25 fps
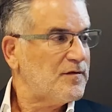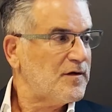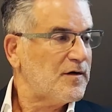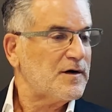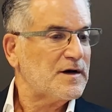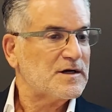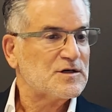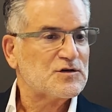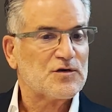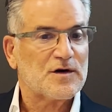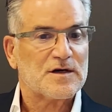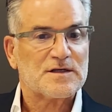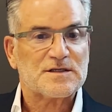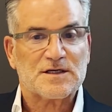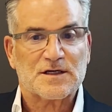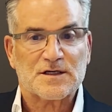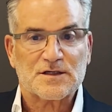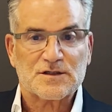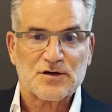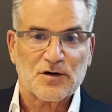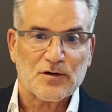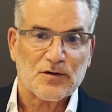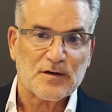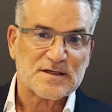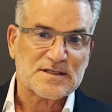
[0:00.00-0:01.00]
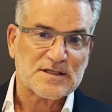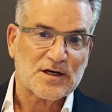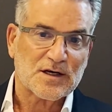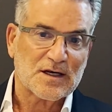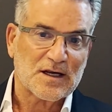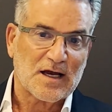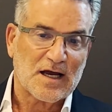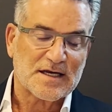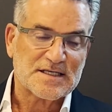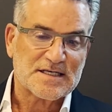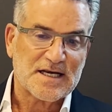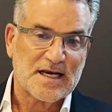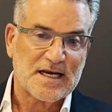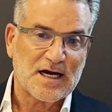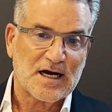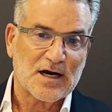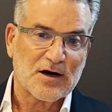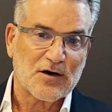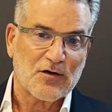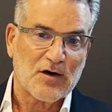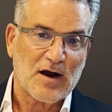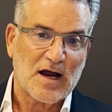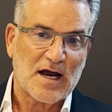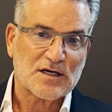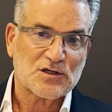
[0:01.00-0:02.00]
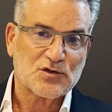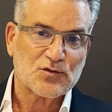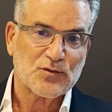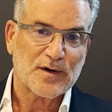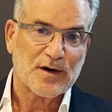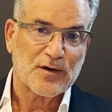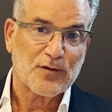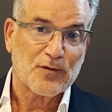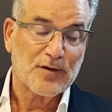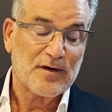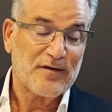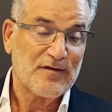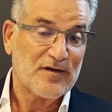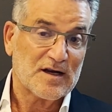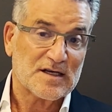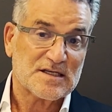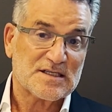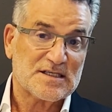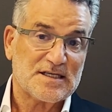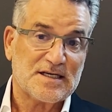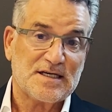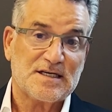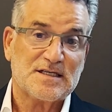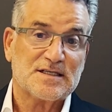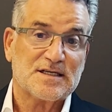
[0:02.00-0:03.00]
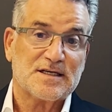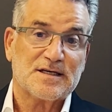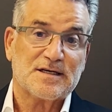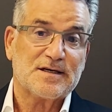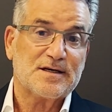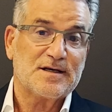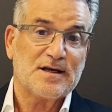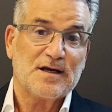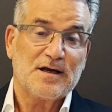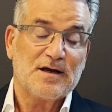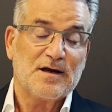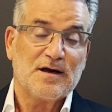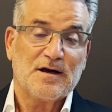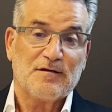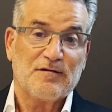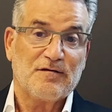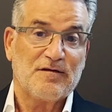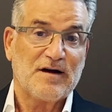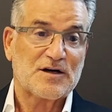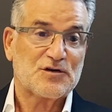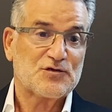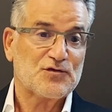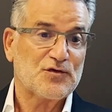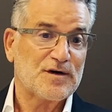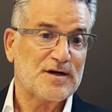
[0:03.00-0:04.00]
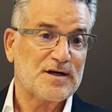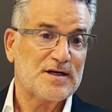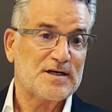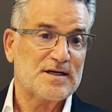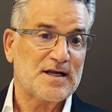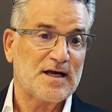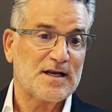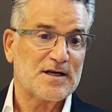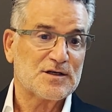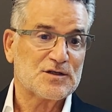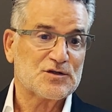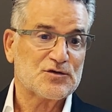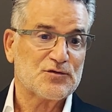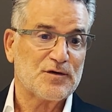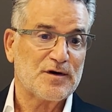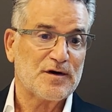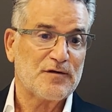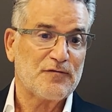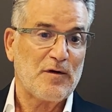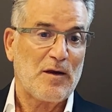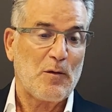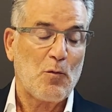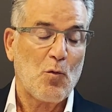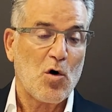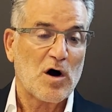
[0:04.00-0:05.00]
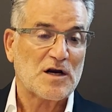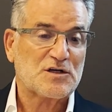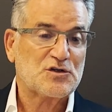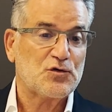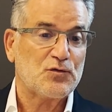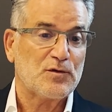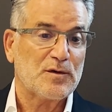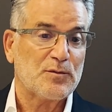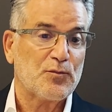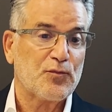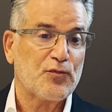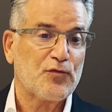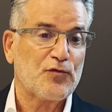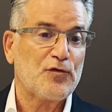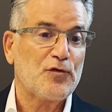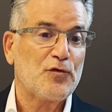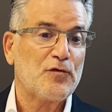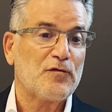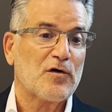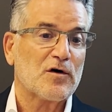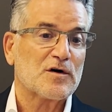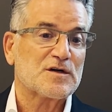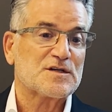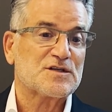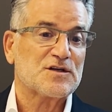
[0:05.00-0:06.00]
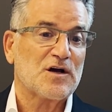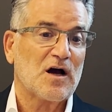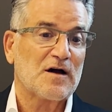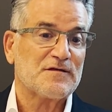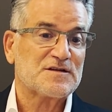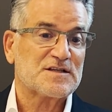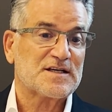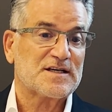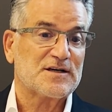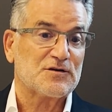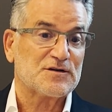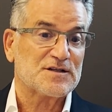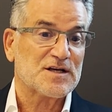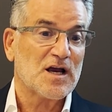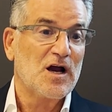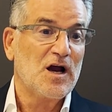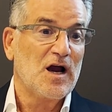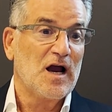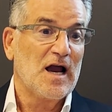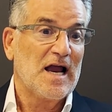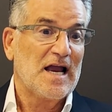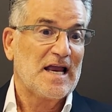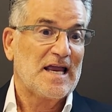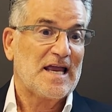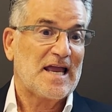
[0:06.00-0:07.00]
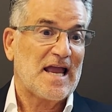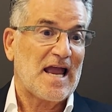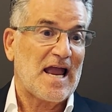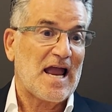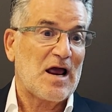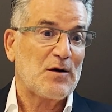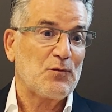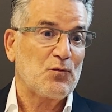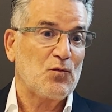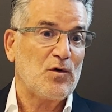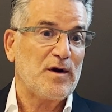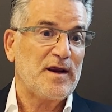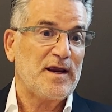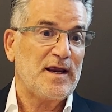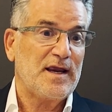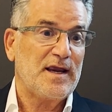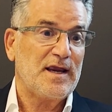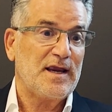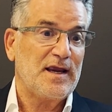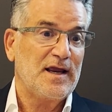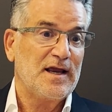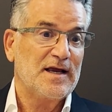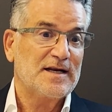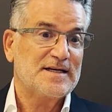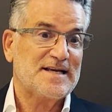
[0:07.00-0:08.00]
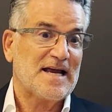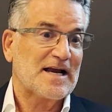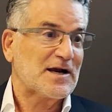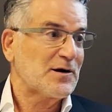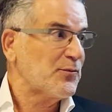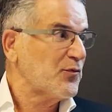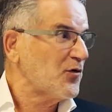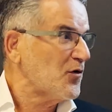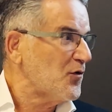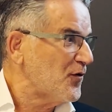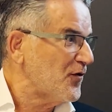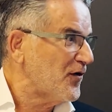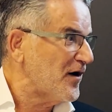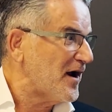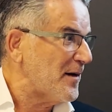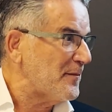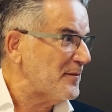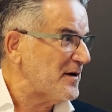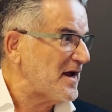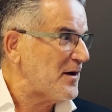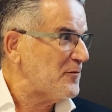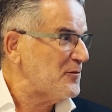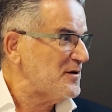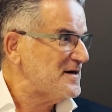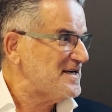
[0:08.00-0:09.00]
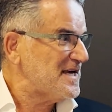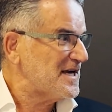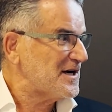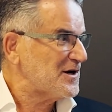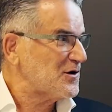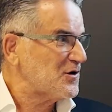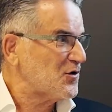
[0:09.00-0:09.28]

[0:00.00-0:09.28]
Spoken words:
Very interesting. So as a young graduate or even a seasoned veteran in dentistry, if we want to improve our soft skills, can we take a program? Can we take